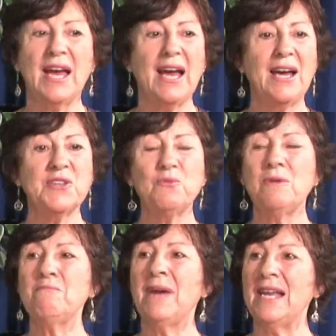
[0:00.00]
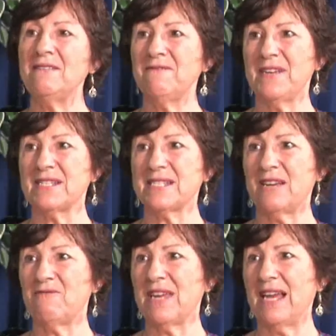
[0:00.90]
How do we manifest
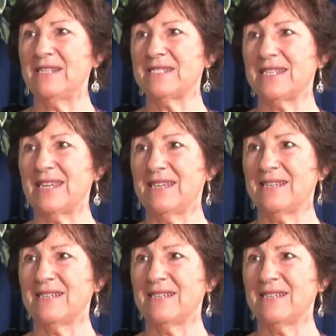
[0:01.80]
our reality?